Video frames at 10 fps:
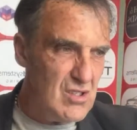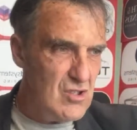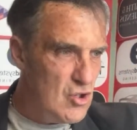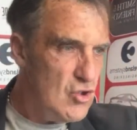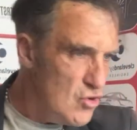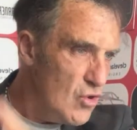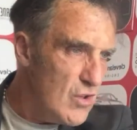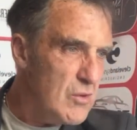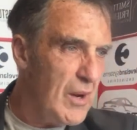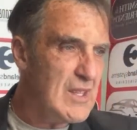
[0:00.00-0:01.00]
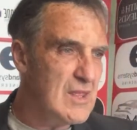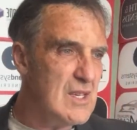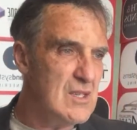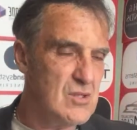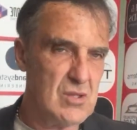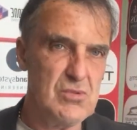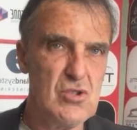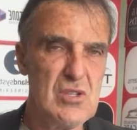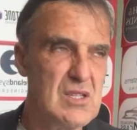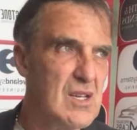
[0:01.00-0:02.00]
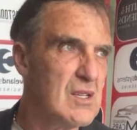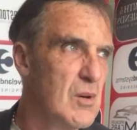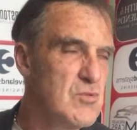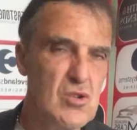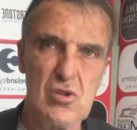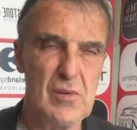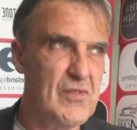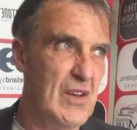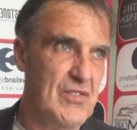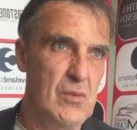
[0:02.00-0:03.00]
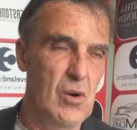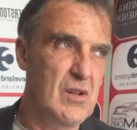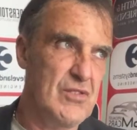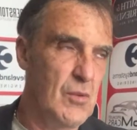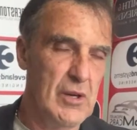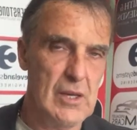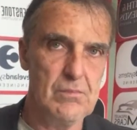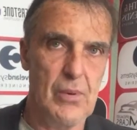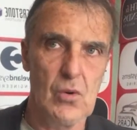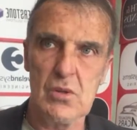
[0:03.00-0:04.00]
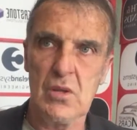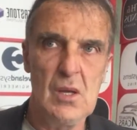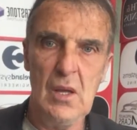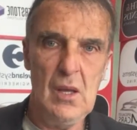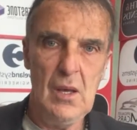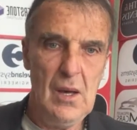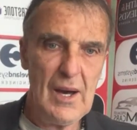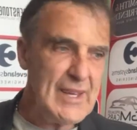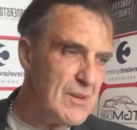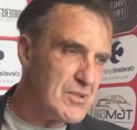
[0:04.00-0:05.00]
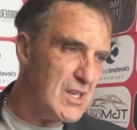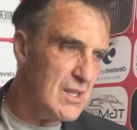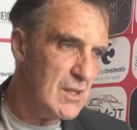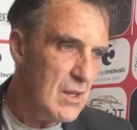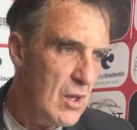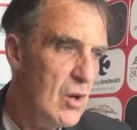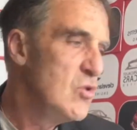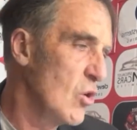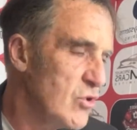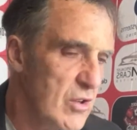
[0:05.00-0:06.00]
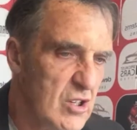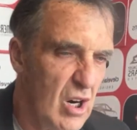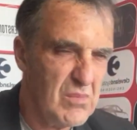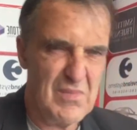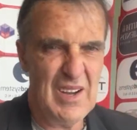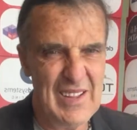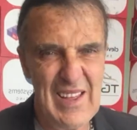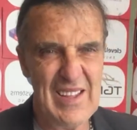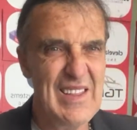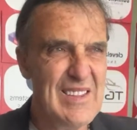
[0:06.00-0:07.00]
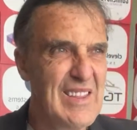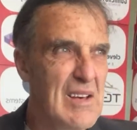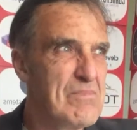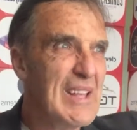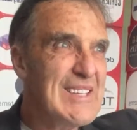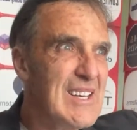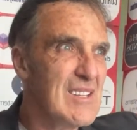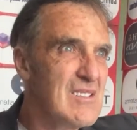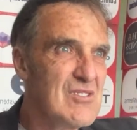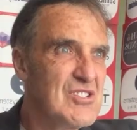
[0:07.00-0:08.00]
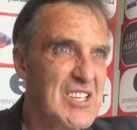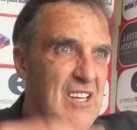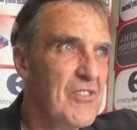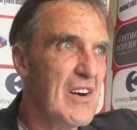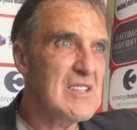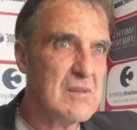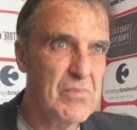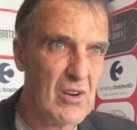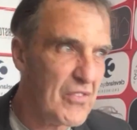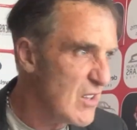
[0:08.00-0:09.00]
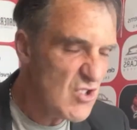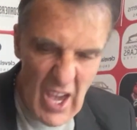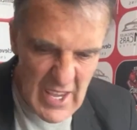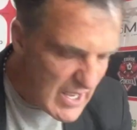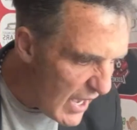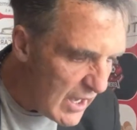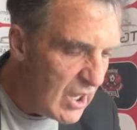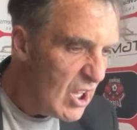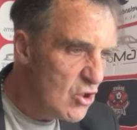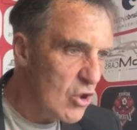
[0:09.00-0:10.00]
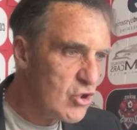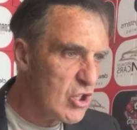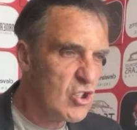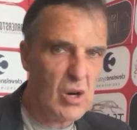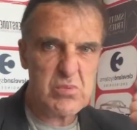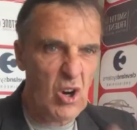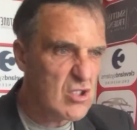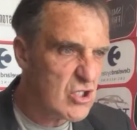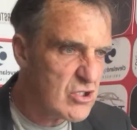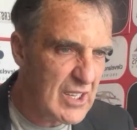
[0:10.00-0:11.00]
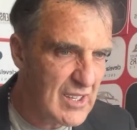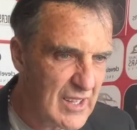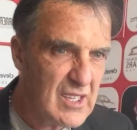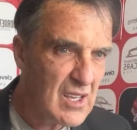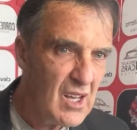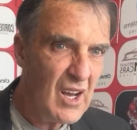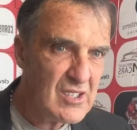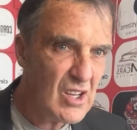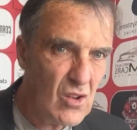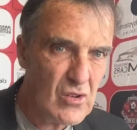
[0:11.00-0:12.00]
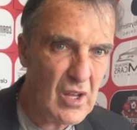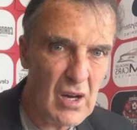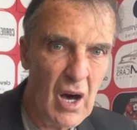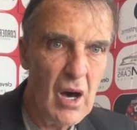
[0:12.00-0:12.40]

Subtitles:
you rewind these. I'm sure you can dig them up and just if you want. If you want, you're bored. I kept saying knocked out the cup. And the blinkered, sycophantic Borough fan, yeah, knocked out the cup, concentrating league. It's a load of